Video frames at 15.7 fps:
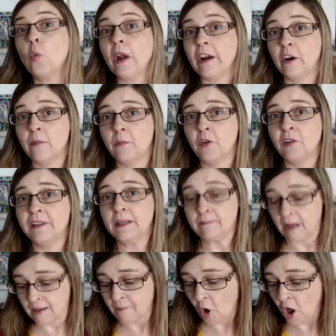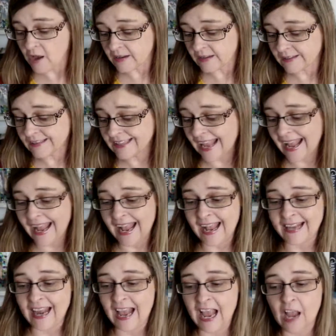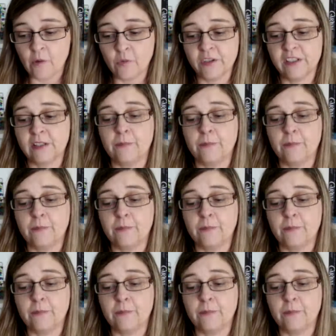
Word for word: wearable in my box and I was